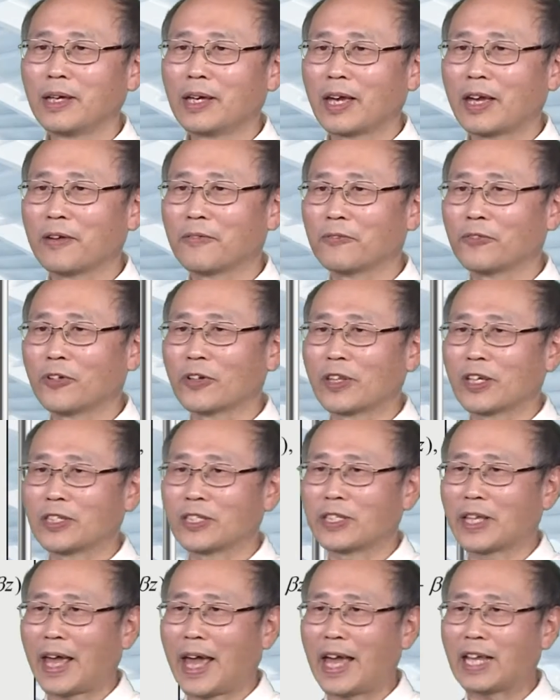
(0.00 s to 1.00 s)
And for
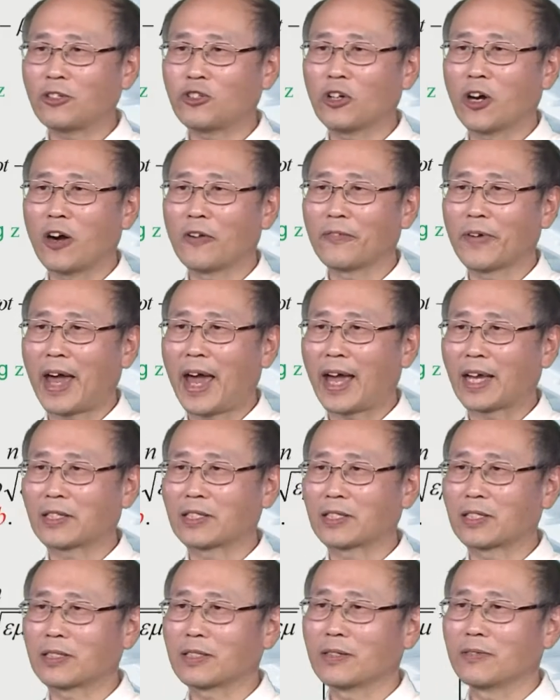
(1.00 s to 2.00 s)
this H of
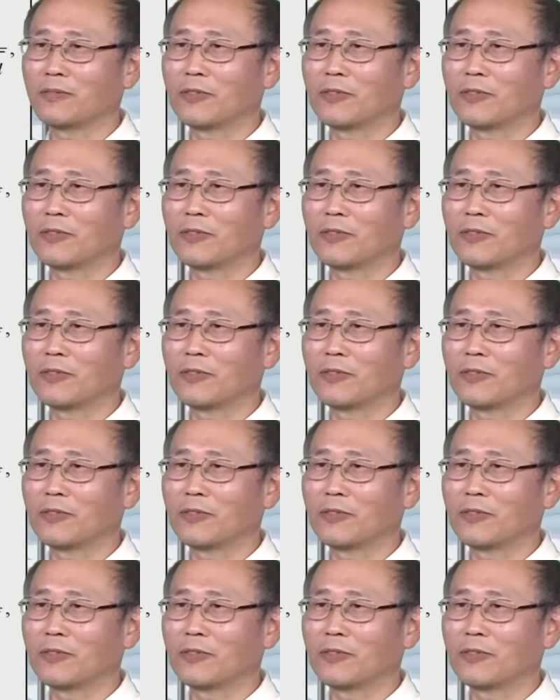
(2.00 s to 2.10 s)
X,